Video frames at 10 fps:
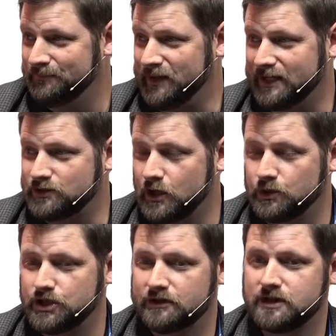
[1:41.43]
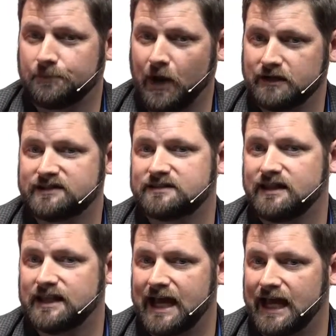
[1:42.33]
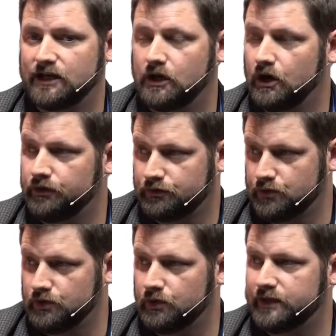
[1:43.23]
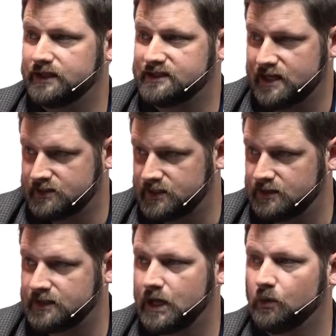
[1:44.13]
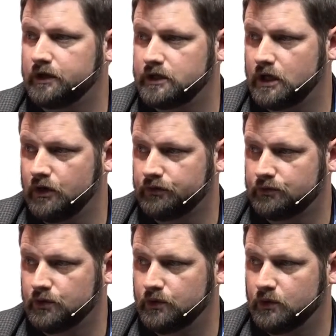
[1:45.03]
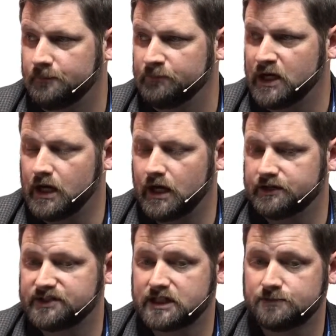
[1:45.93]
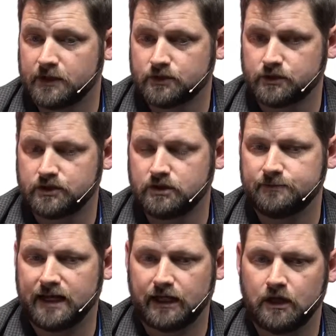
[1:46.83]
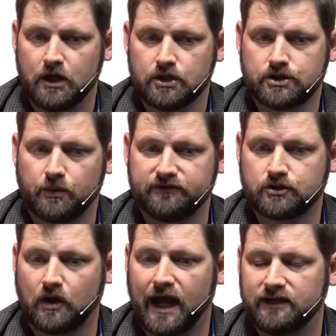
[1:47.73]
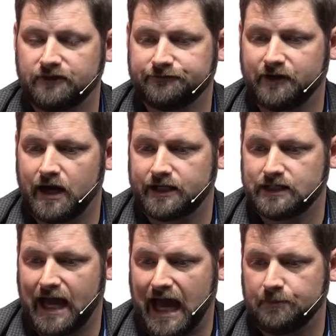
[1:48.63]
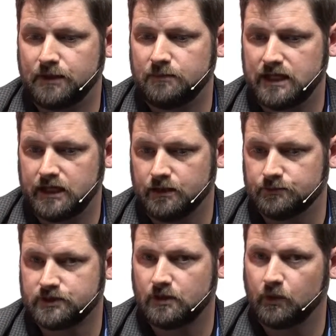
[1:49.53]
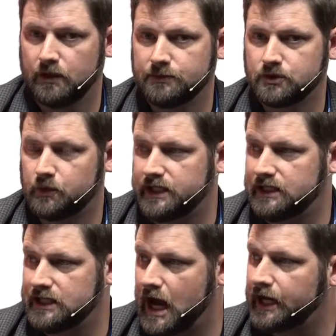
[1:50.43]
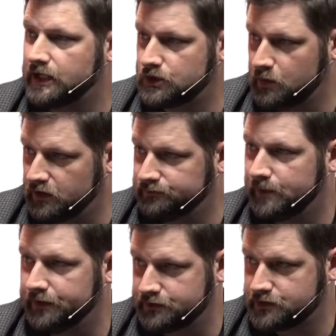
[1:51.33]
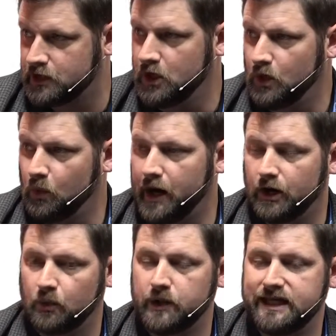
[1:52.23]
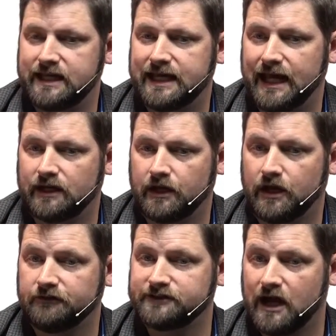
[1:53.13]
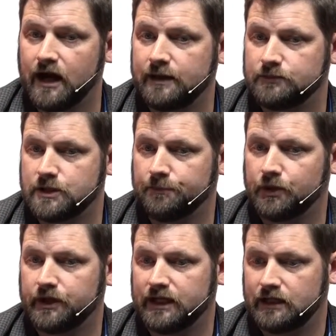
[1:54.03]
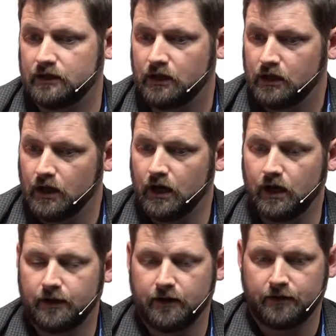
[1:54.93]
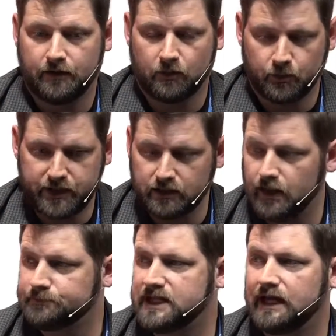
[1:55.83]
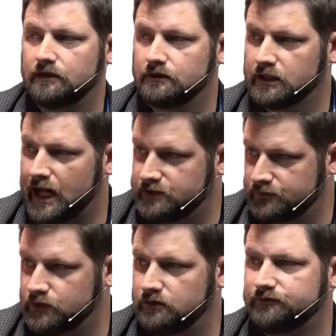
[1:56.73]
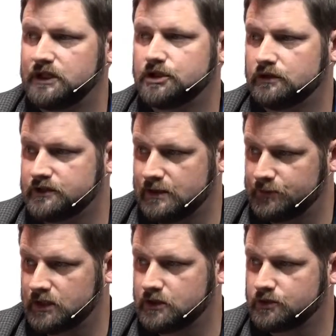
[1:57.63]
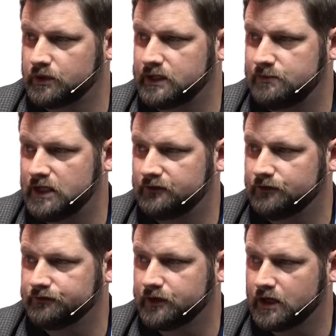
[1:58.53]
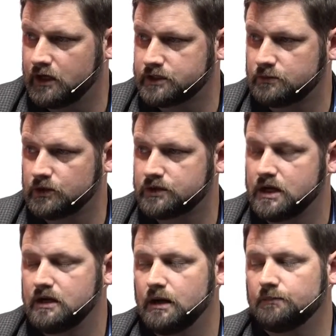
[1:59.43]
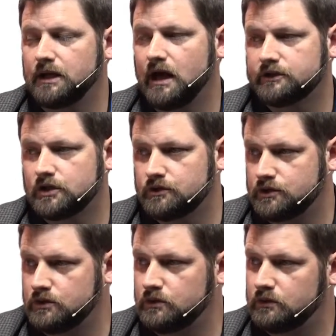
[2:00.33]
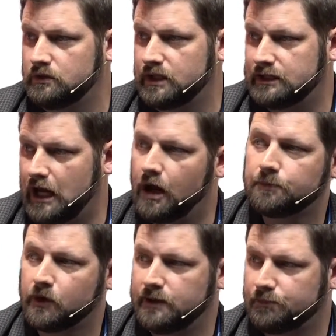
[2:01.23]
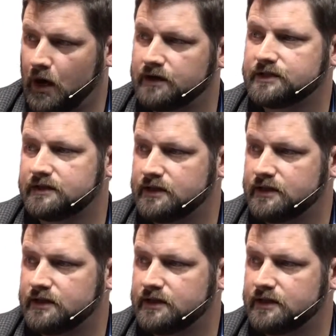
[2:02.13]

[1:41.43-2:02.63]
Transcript: And so just the process that they had to go through and the testing that they wanted to go through, 6 months was too many. So we've tried to find a happy medium, somewhere between 9 and 12 months, where we get enough time to put in a real update, lots of new features, something that's really meaningful for the customers, but not so soon that the upgrade process